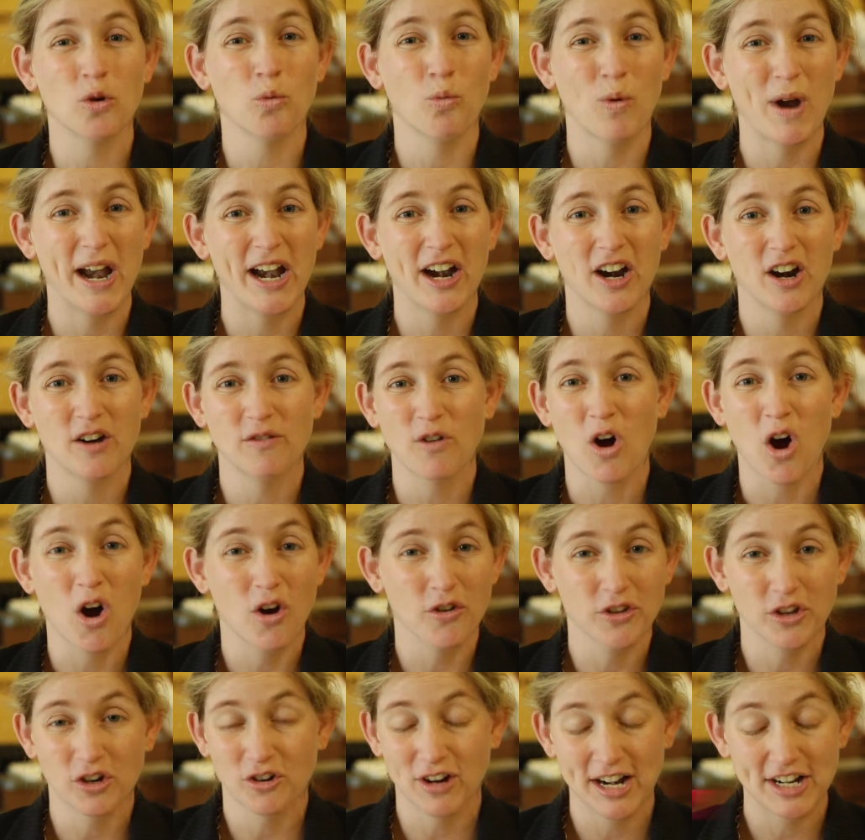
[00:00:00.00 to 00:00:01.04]
aware of
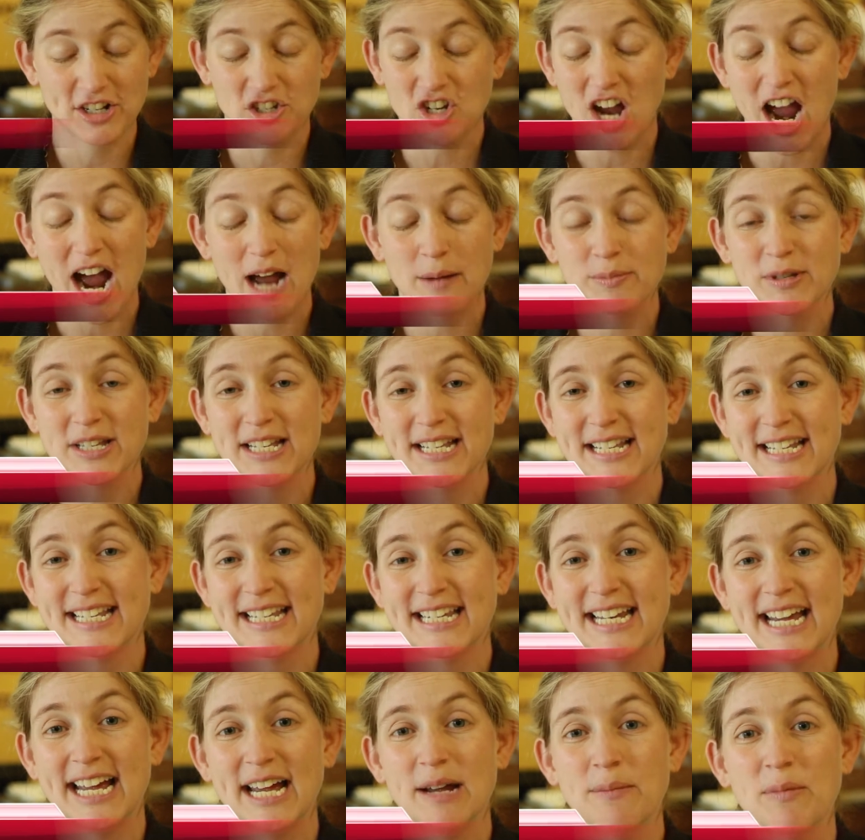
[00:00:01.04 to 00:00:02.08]
all the great jobs in
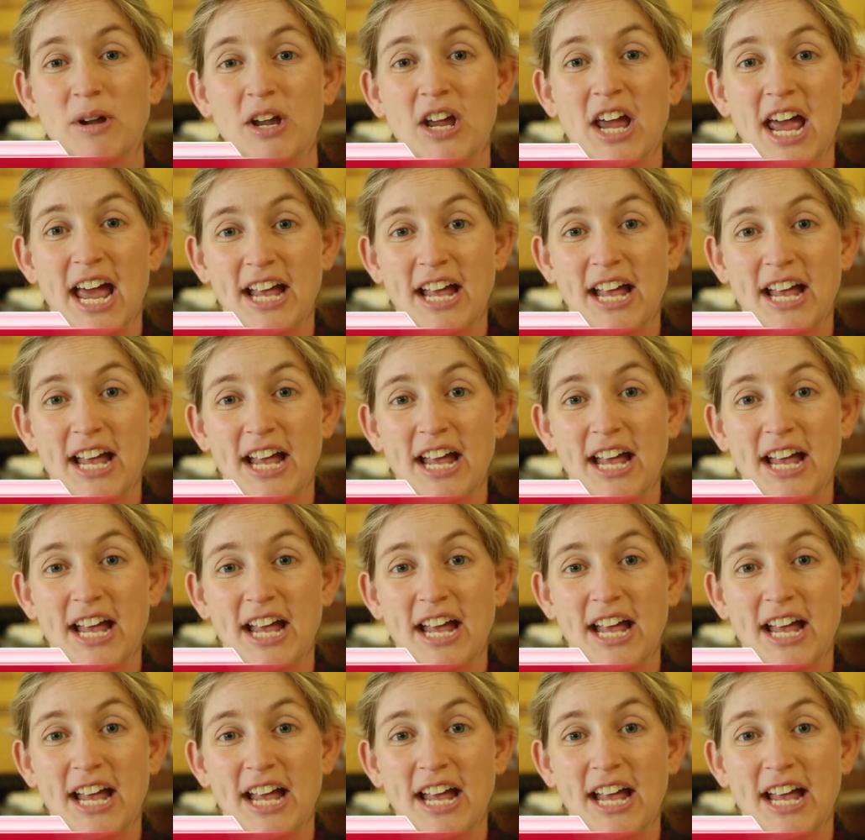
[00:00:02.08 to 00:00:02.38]
STEM.